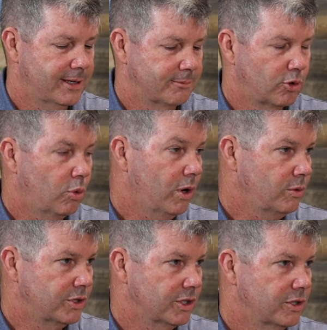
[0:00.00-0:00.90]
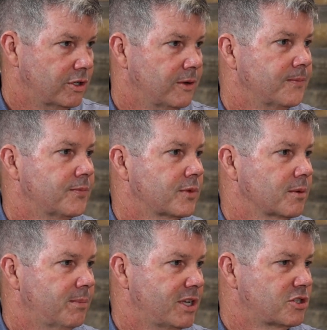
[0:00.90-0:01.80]
quoted
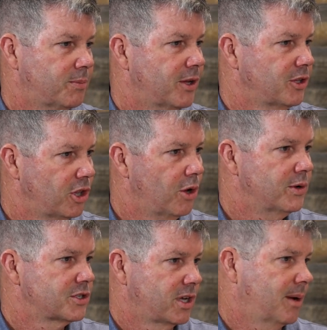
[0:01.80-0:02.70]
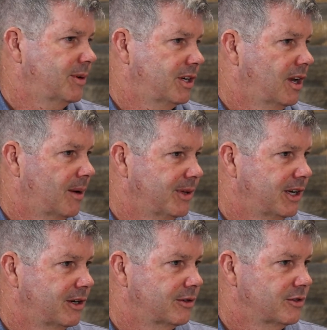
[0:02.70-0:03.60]
based upon the lowest common
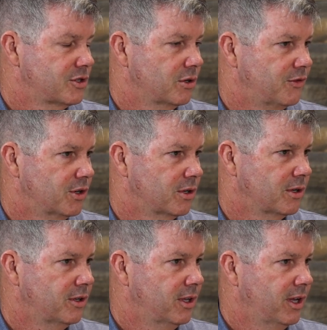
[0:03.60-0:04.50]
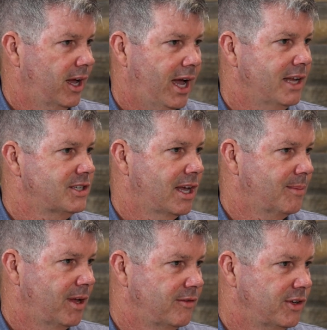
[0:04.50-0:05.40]
denominator. So if you're a high time
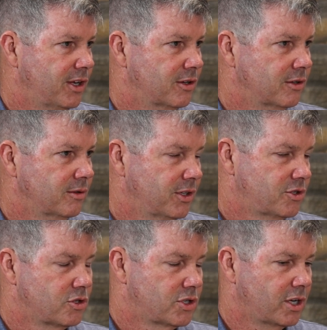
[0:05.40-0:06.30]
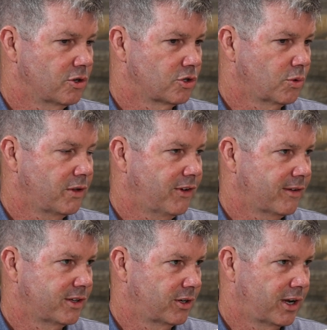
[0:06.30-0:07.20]
aviator, let's just say you're a
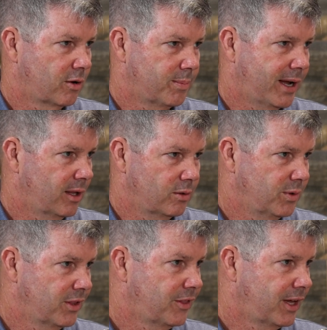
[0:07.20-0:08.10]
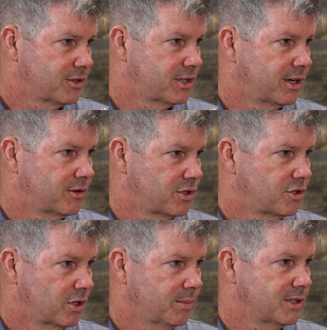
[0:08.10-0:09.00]
2,500 hour pilot with 1,000 hours of
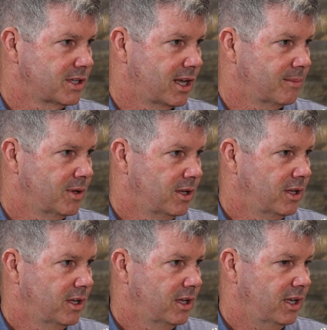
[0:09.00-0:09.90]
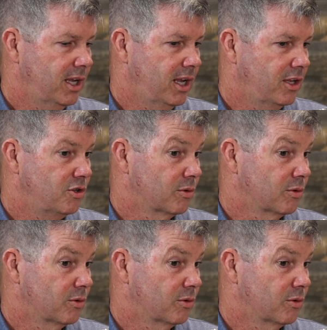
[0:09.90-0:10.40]
turbine time, and your